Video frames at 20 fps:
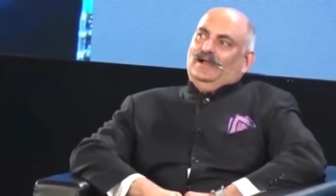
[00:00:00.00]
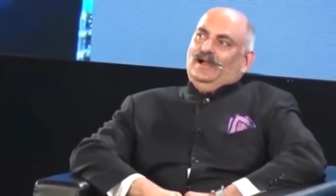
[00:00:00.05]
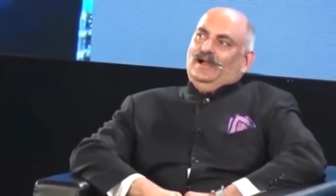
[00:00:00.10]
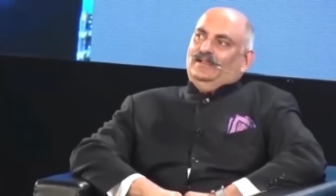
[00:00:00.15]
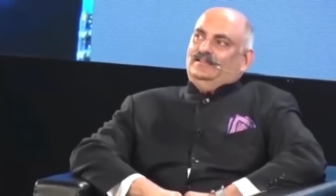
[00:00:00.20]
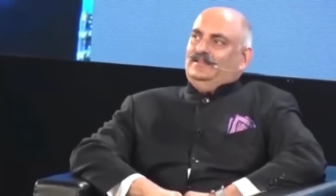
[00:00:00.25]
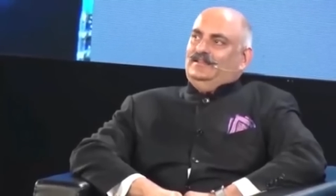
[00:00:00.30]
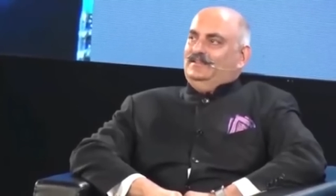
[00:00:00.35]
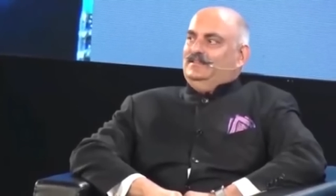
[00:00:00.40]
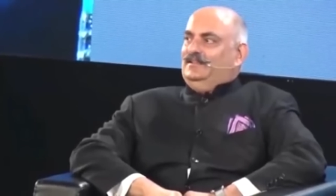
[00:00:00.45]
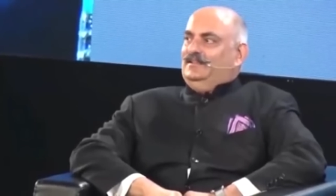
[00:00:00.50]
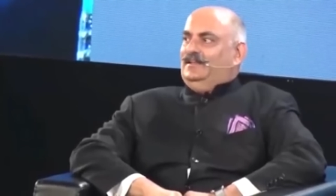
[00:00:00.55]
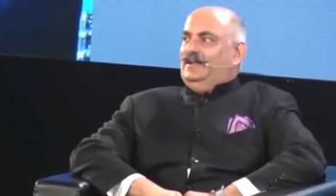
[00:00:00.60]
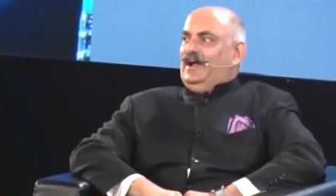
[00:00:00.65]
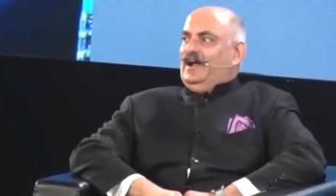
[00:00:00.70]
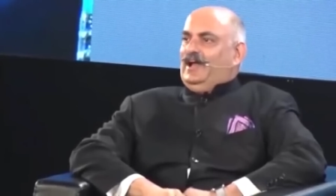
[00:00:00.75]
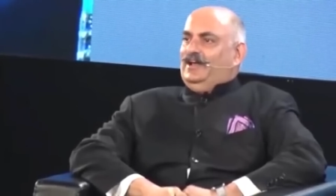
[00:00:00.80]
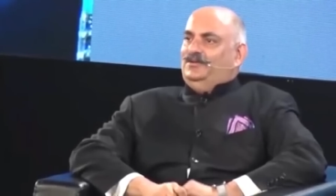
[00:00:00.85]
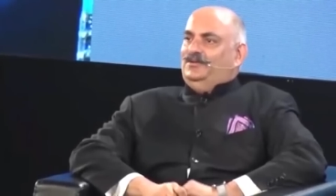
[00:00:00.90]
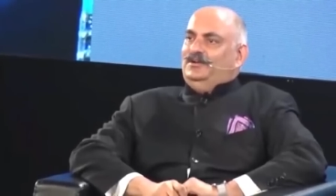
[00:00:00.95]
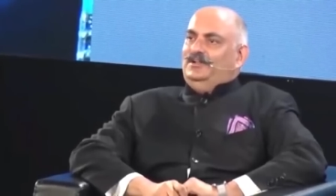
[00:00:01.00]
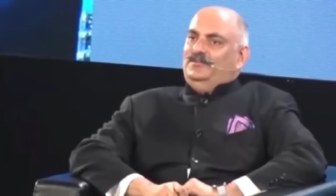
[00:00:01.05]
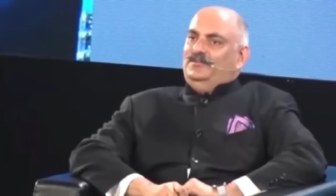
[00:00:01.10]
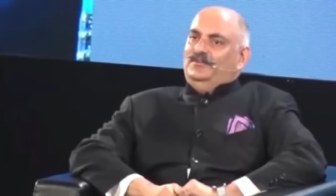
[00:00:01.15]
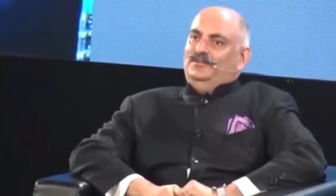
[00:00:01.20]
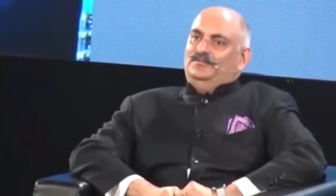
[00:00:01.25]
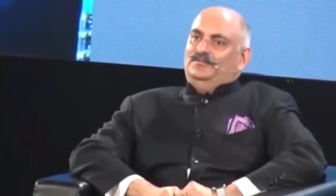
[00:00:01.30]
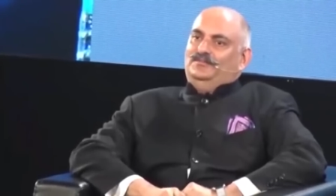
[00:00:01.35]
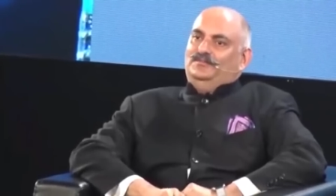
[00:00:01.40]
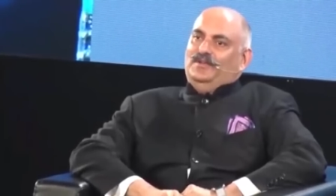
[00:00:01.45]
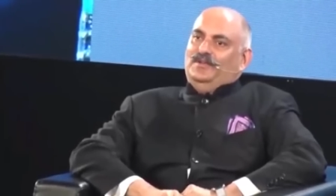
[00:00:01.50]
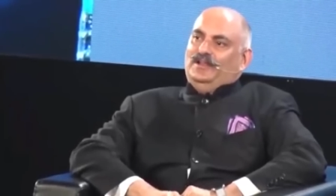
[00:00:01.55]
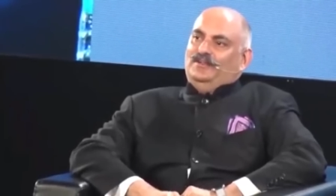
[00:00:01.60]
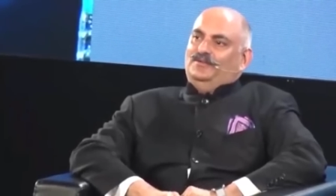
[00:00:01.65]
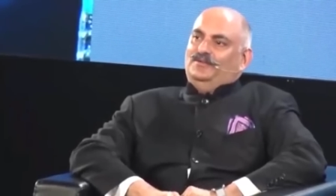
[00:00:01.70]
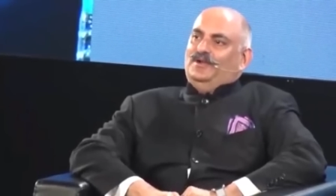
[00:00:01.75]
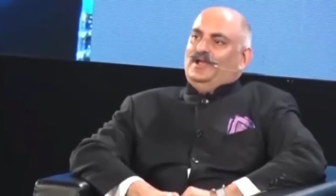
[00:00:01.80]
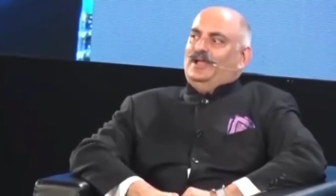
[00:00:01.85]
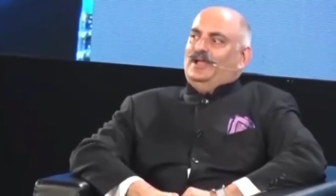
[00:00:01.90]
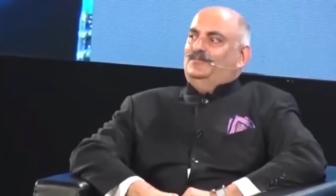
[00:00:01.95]
I think the irony with
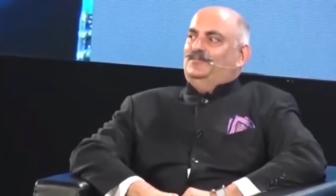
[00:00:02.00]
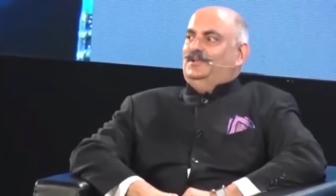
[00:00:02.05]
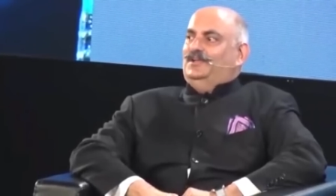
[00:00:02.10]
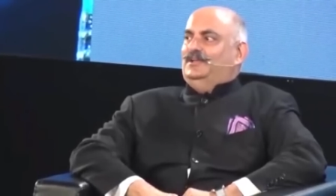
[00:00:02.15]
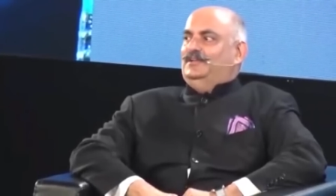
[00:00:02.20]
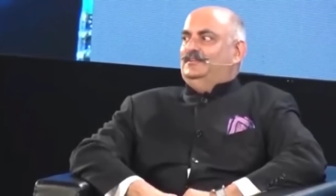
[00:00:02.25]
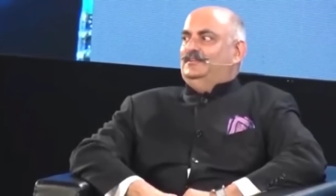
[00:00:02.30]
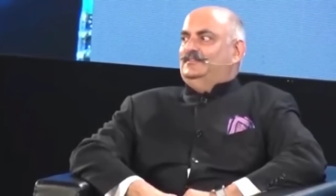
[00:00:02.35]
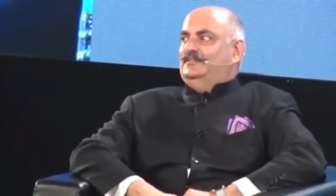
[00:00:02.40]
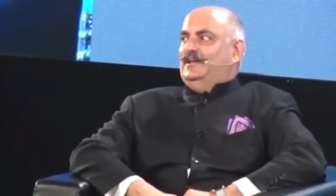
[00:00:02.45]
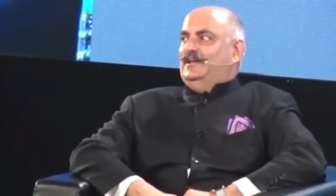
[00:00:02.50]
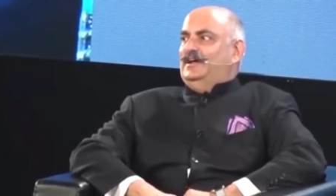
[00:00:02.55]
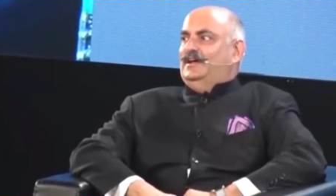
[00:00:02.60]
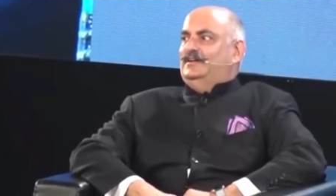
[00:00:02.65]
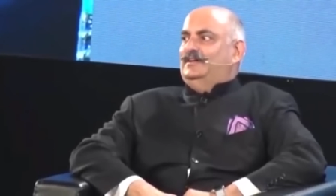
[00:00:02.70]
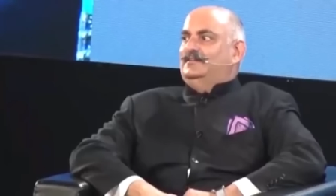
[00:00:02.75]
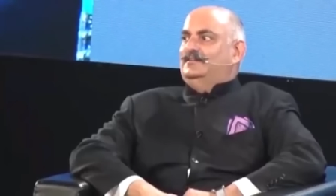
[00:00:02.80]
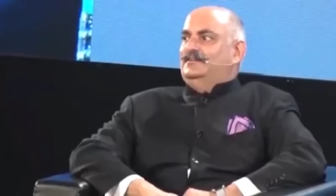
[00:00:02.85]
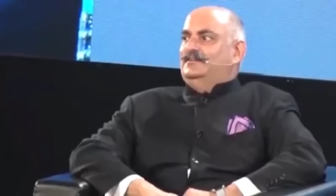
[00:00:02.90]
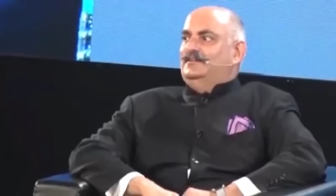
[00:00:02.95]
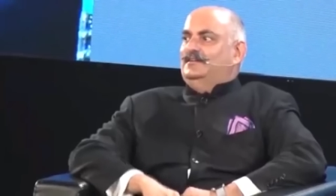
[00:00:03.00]
Ben Graham is that